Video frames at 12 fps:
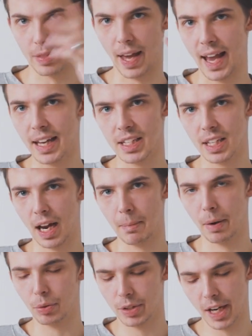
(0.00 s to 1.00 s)
that. I'm
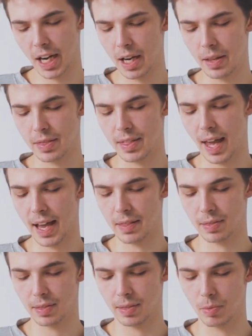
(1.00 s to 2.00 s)
okay
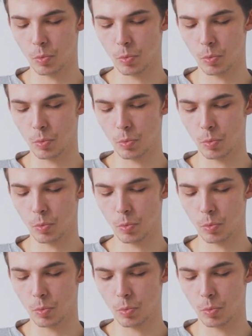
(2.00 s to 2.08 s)
that